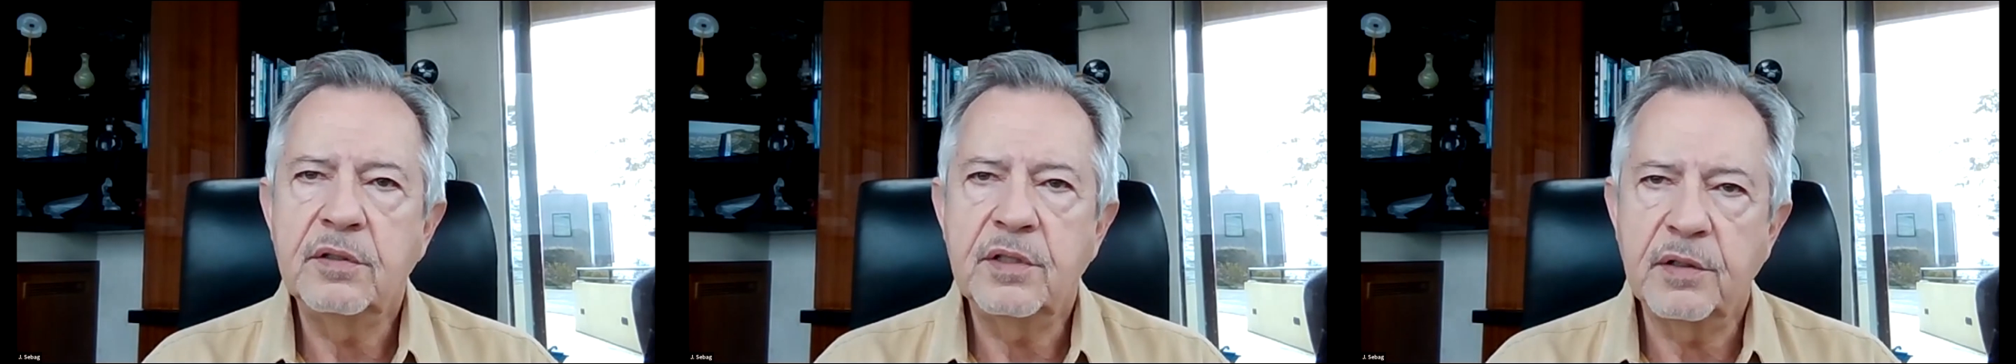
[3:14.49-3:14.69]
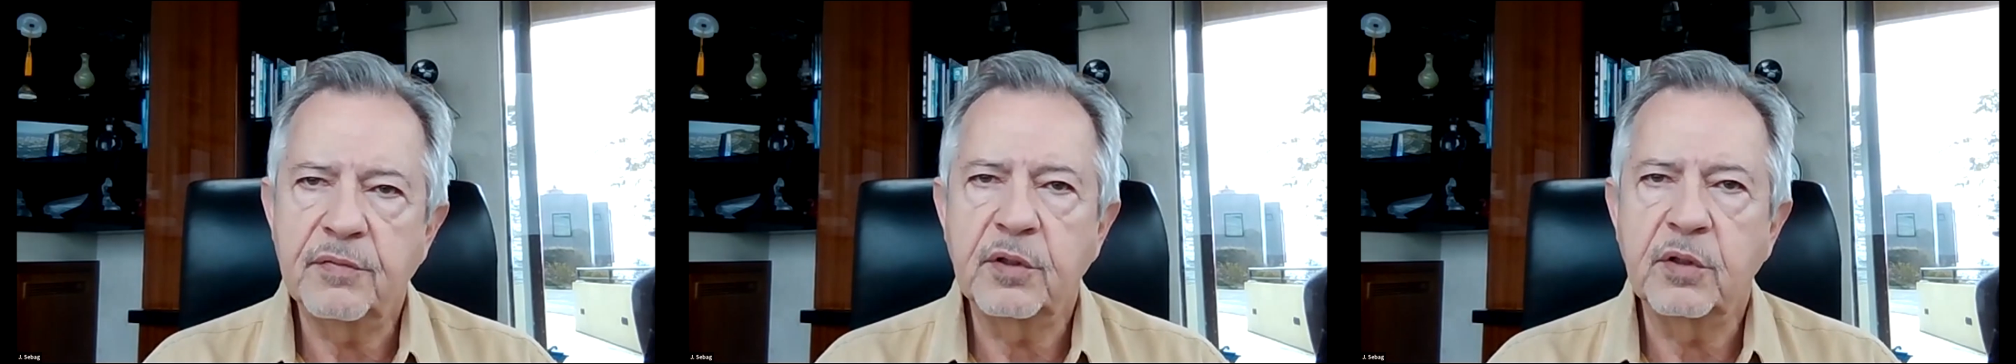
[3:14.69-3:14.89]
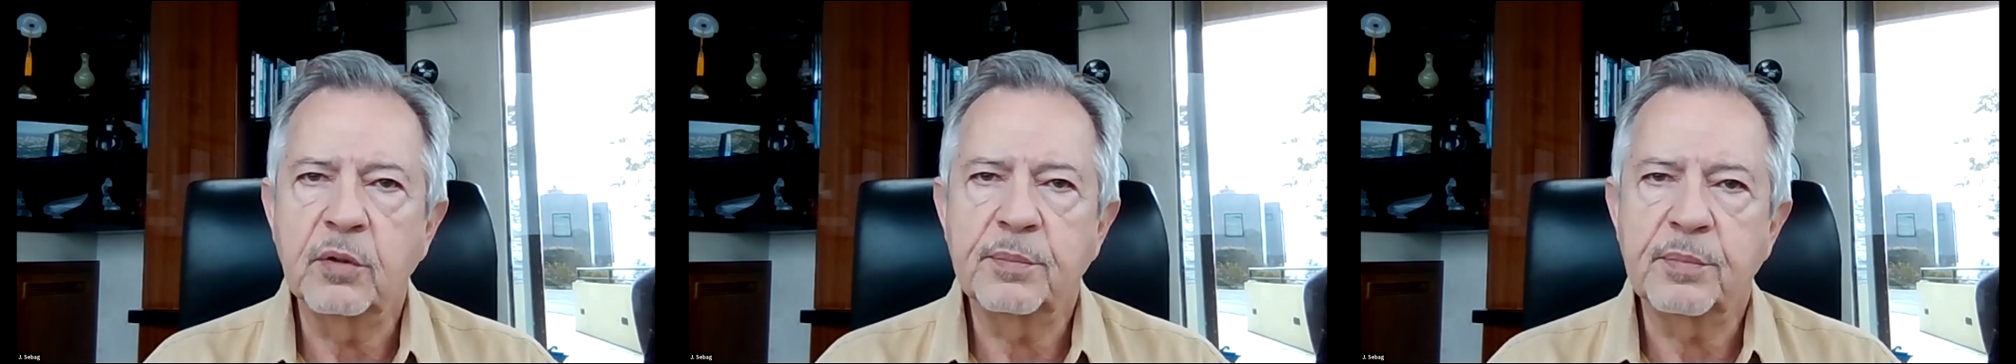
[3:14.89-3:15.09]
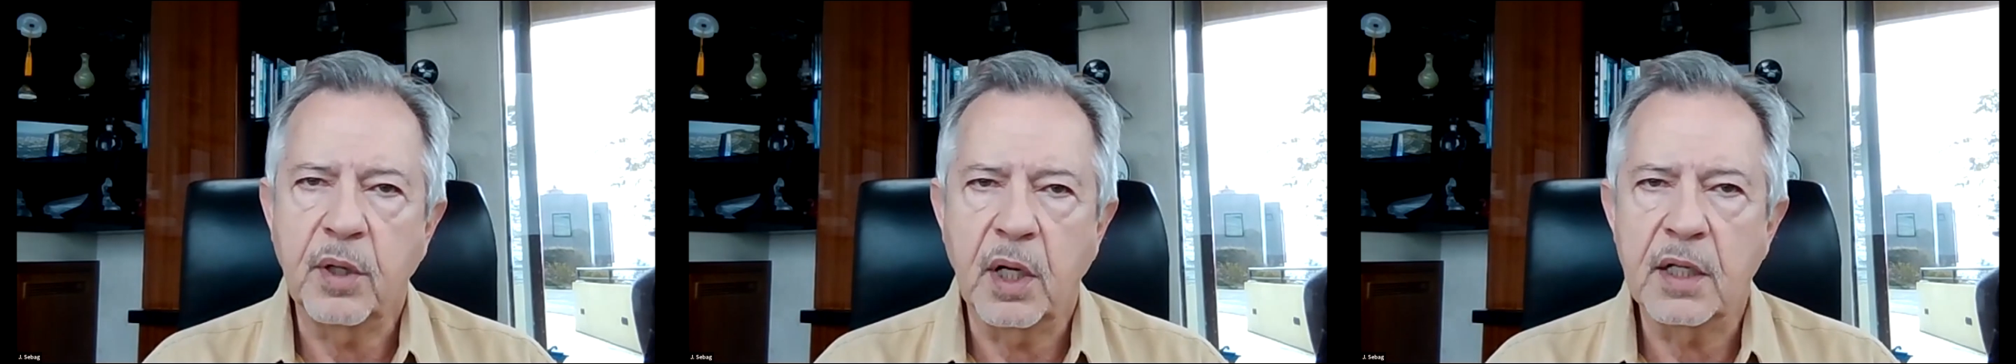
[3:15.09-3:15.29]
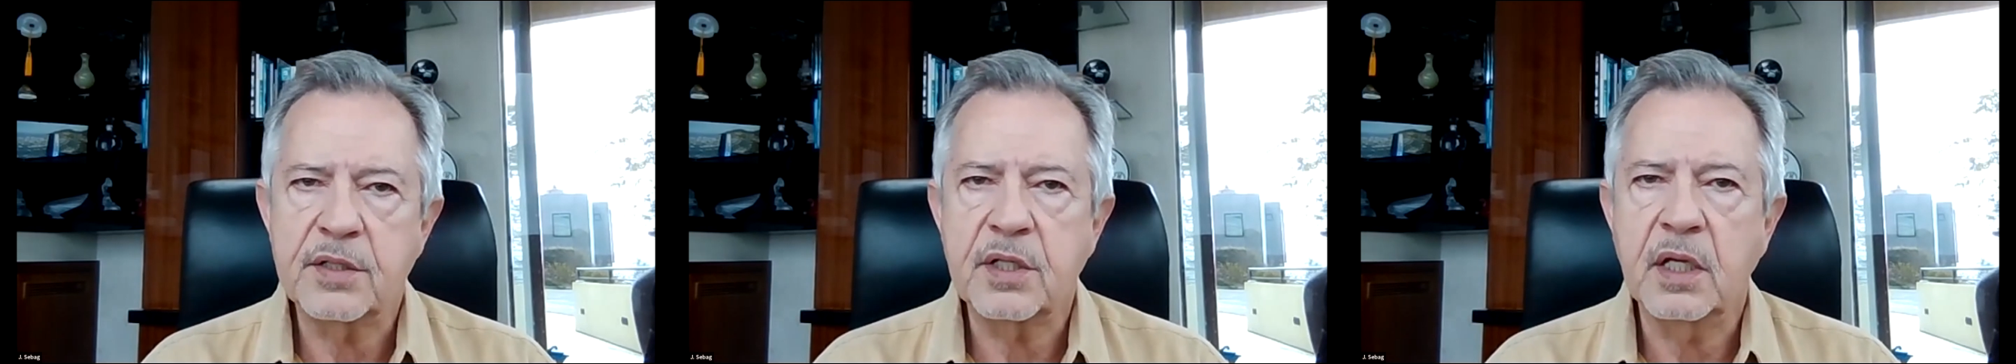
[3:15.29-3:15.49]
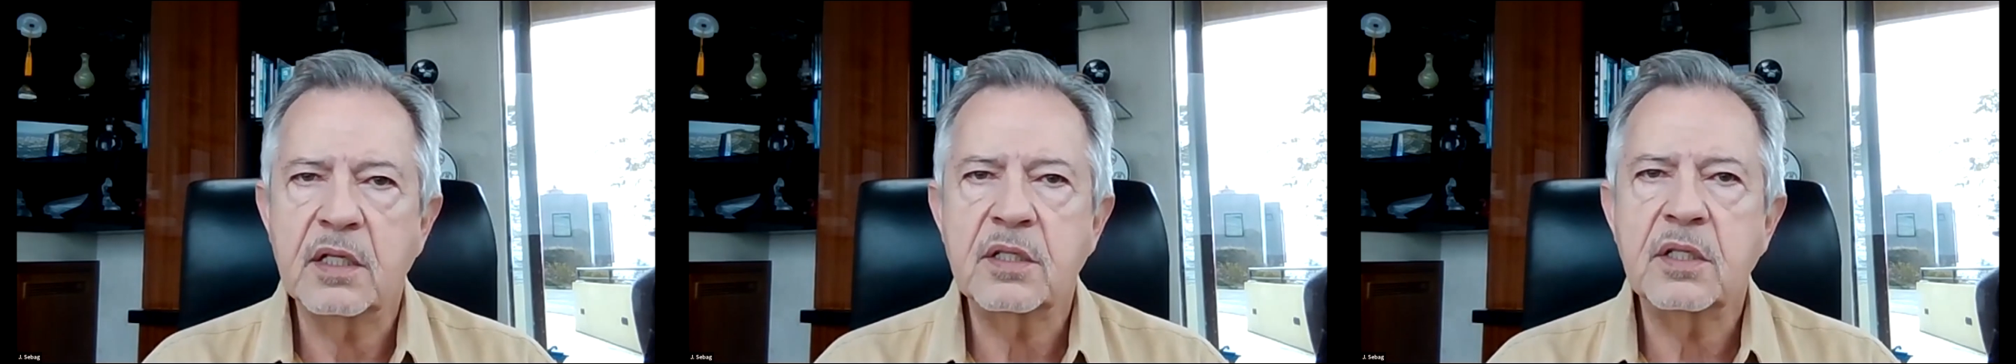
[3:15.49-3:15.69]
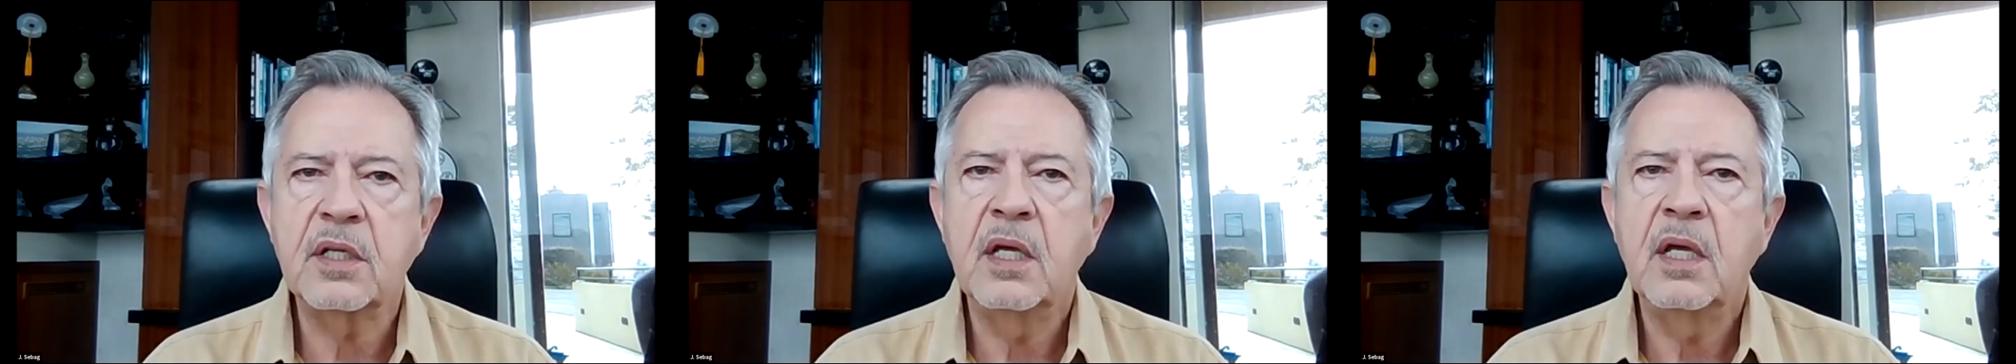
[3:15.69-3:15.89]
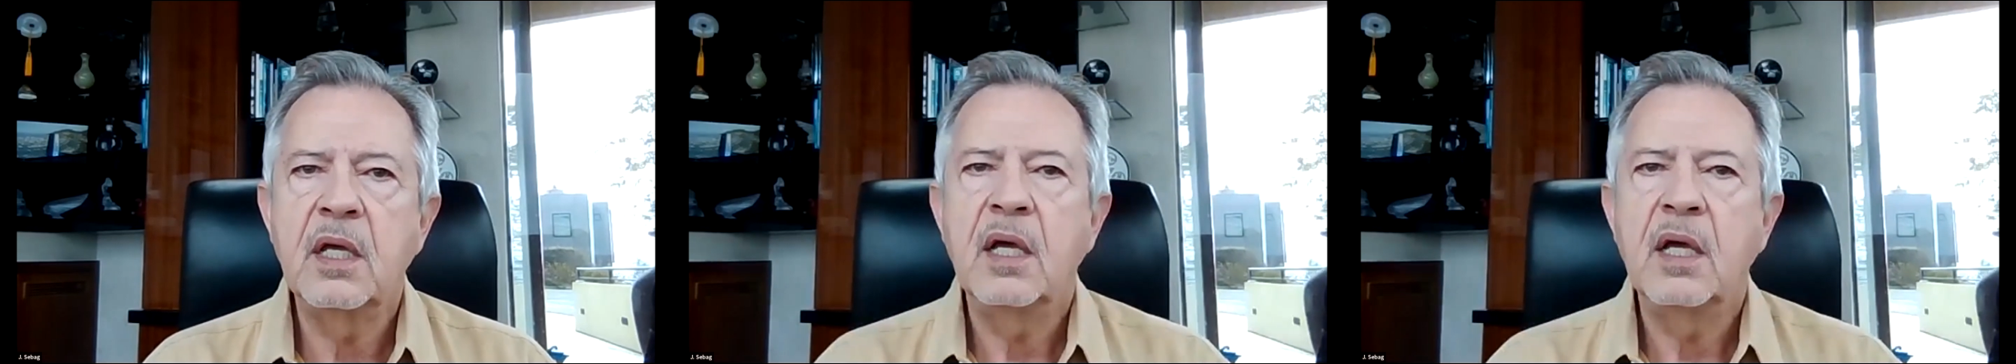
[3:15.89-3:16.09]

difficult process,